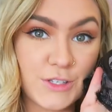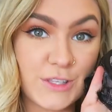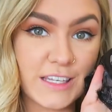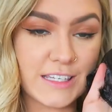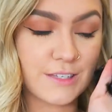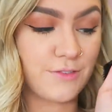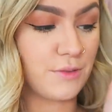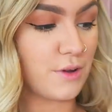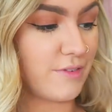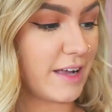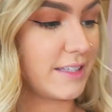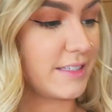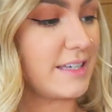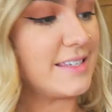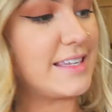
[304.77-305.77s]
So this is from their
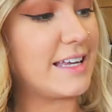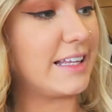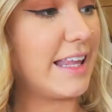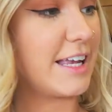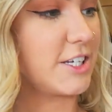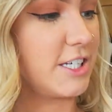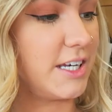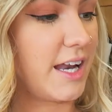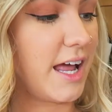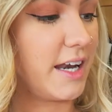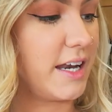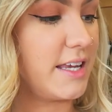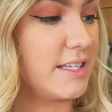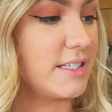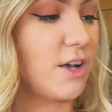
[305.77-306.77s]
Valentine's Day collection
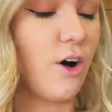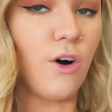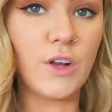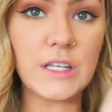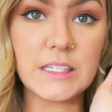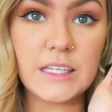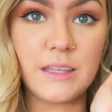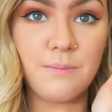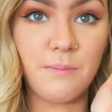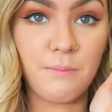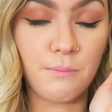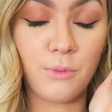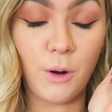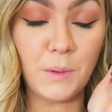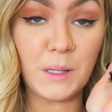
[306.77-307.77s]
and is honestly
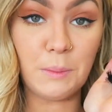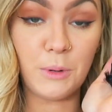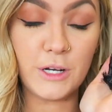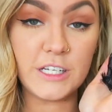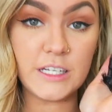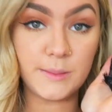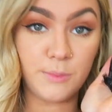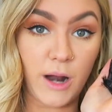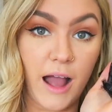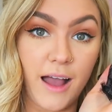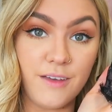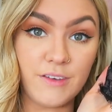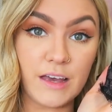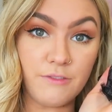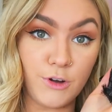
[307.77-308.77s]
probably the prettiest bra
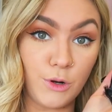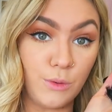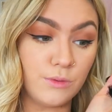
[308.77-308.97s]
I've ever